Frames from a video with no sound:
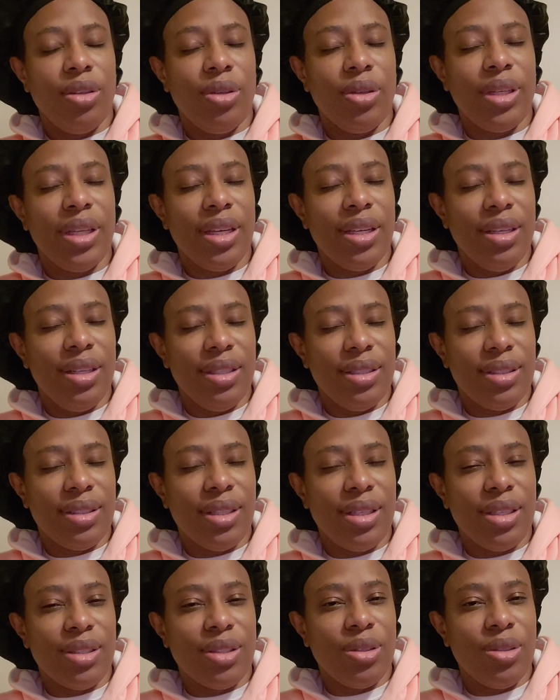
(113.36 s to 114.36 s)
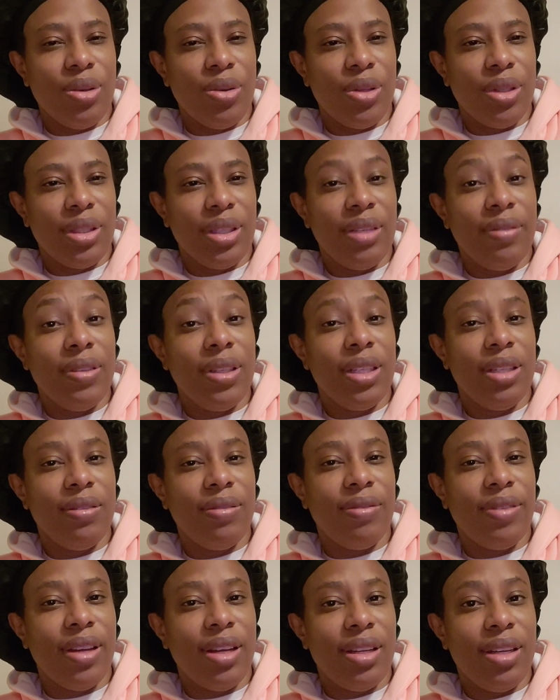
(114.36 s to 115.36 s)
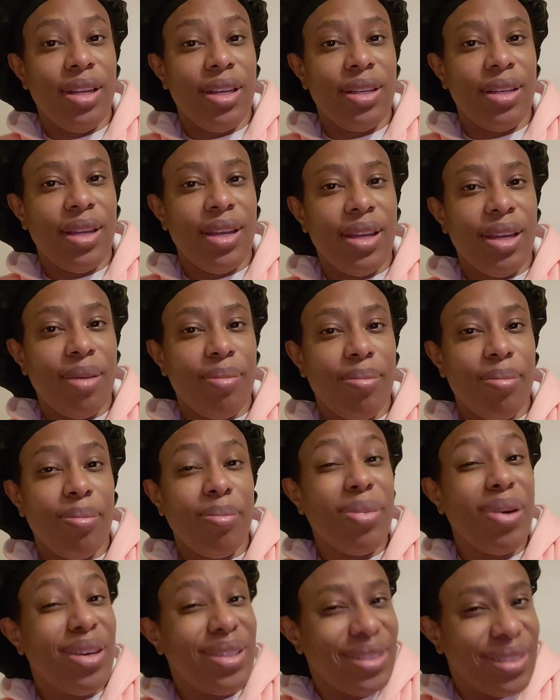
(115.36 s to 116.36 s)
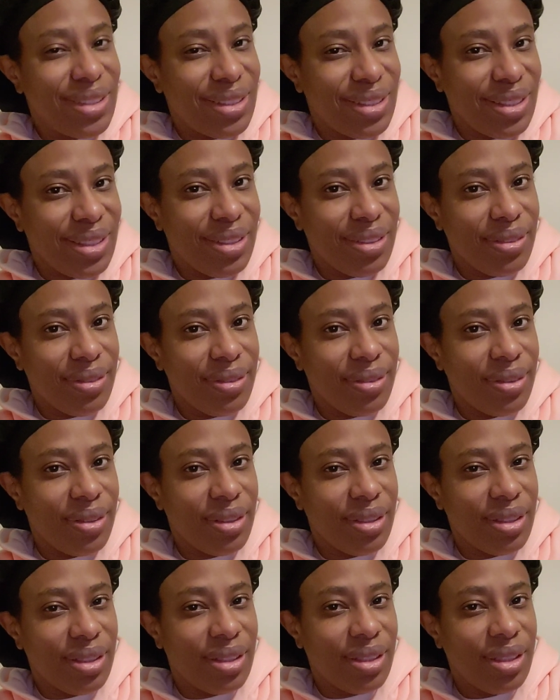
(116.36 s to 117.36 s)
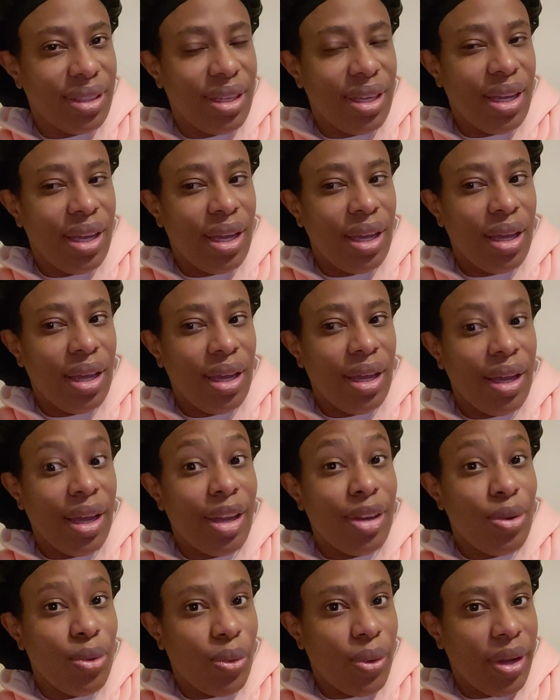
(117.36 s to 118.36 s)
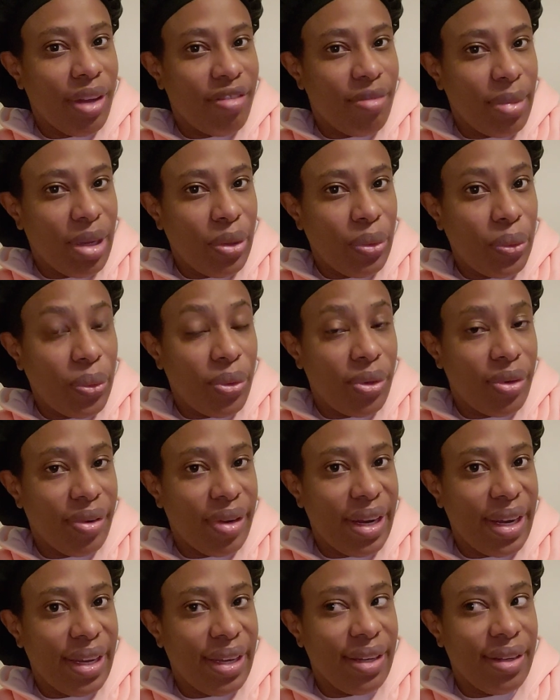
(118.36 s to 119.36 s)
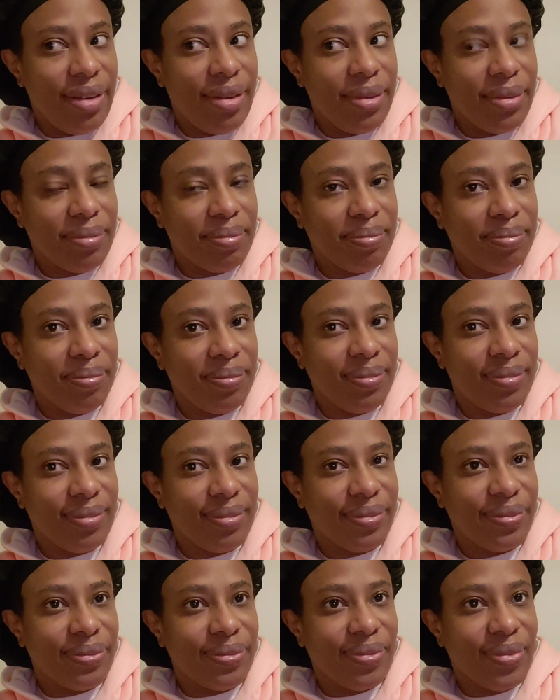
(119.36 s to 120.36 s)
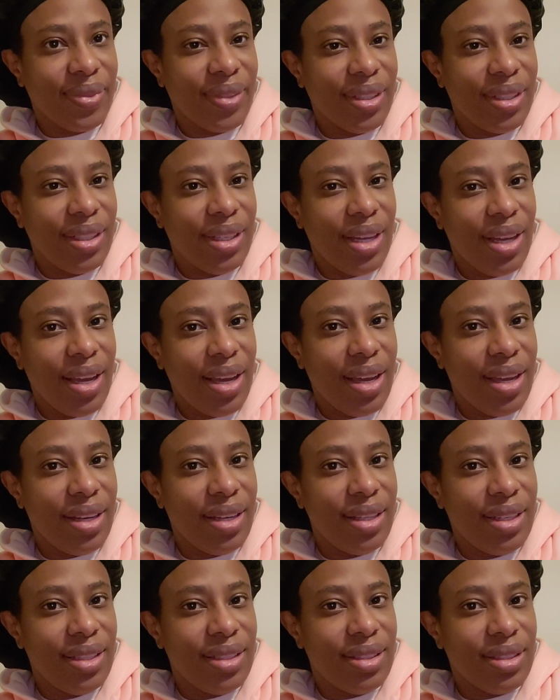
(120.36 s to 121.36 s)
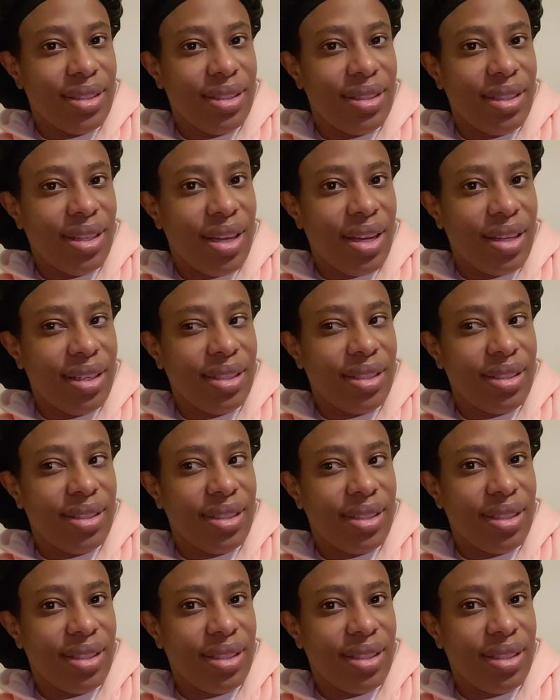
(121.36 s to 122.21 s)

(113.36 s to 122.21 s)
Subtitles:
to get this test done, given the fact that I am positive. I don't have my own ride, and it's not